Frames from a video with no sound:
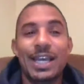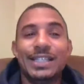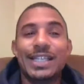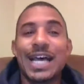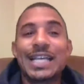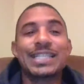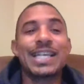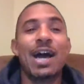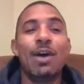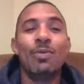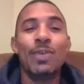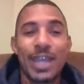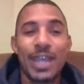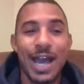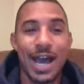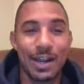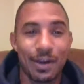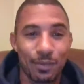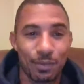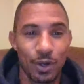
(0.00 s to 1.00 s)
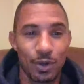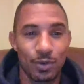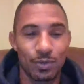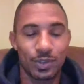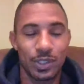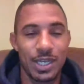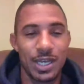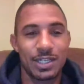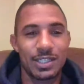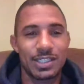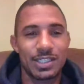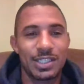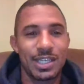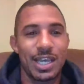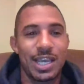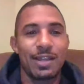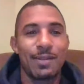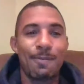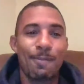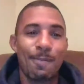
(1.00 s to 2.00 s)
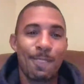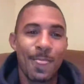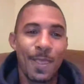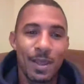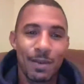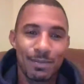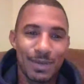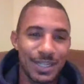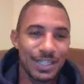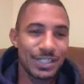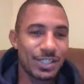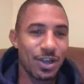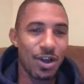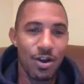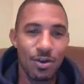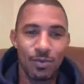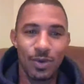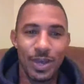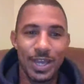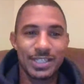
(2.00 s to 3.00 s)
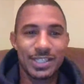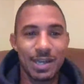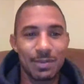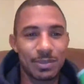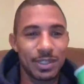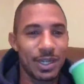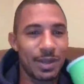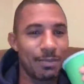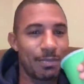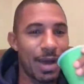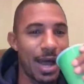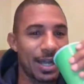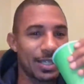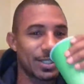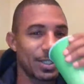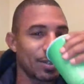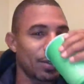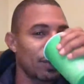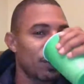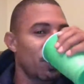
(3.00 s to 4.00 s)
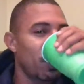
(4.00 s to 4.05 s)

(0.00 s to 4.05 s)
That's how we got it wrote. You understand? But it's always something in boxing.